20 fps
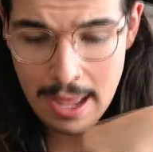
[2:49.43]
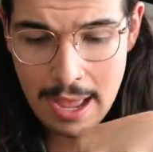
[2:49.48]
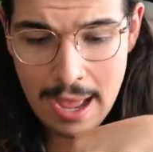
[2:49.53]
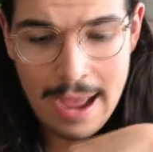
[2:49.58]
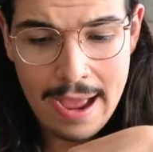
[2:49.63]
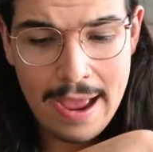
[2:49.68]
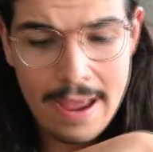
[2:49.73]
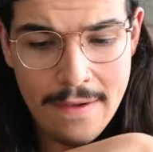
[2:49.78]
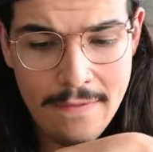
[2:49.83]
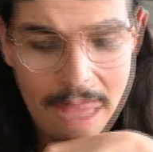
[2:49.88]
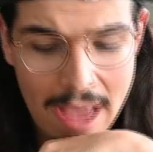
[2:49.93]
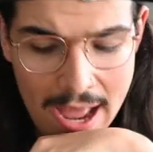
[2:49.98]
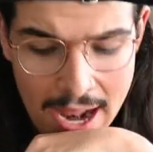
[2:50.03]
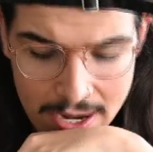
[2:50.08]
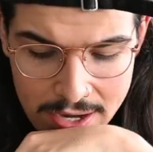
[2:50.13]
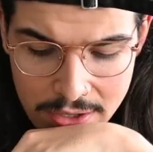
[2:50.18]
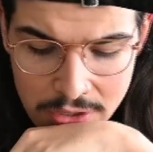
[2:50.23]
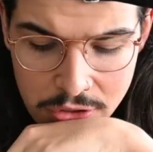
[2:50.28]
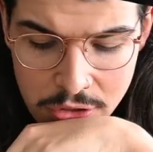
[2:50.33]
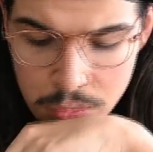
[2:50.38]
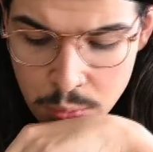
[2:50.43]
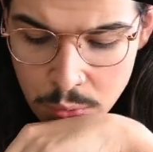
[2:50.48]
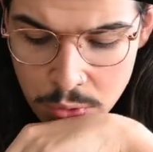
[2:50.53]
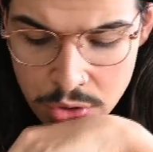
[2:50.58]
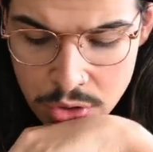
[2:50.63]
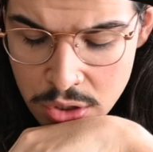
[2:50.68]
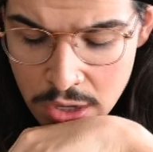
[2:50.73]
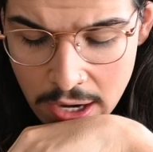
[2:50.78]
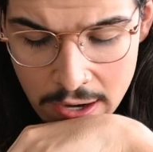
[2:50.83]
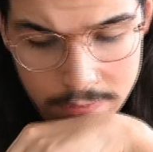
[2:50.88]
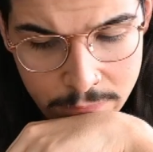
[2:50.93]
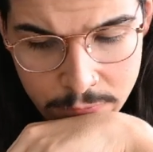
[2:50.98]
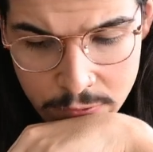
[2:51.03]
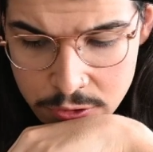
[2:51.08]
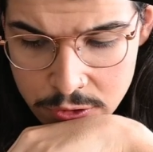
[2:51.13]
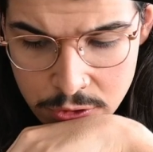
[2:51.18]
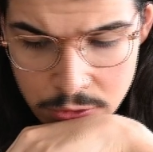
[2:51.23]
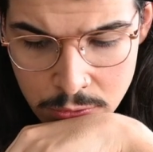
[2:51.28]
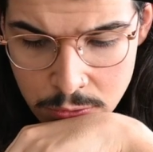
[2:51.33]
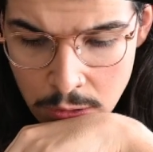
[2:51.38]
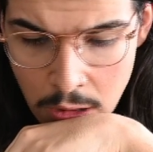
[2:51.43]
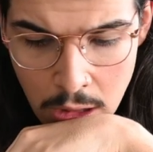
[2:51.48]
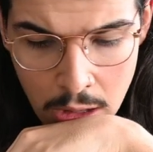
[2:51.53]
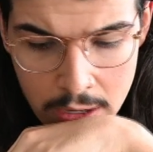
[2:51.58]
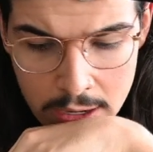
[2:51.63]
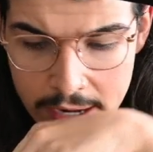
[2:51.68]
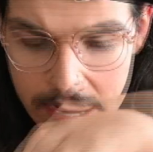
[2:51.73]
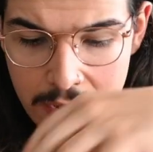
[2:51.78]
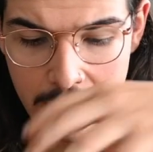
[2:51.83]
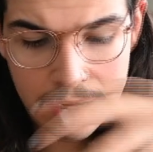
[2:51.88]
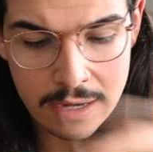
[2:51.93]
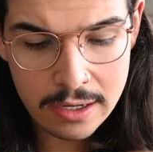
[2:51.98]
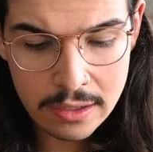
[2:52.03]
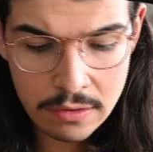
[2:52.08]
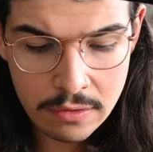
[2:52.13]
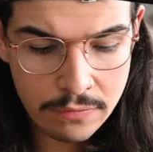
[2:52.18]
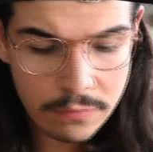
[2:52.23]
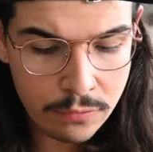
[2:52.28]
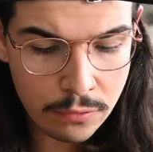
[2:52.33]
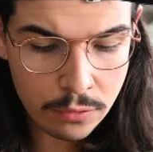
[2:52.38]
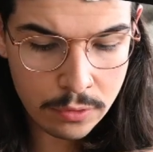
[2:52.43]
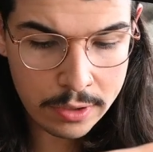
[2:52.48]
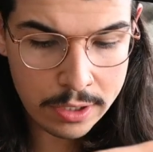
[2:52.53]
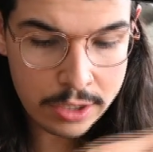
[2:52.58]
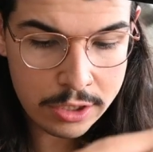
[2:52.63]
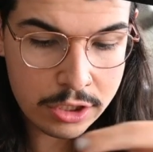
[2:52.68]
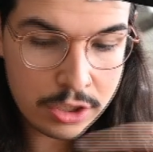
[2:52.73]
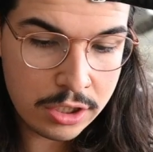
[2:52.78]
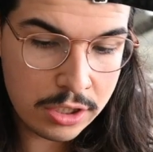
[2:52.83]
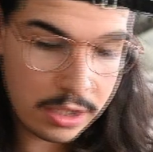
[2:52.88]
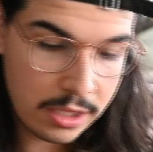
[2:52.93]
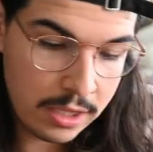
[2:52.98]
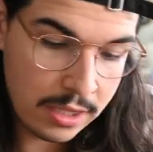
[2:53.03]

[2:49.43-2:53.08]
I've had this one not for too long. I got it in the 4-inch.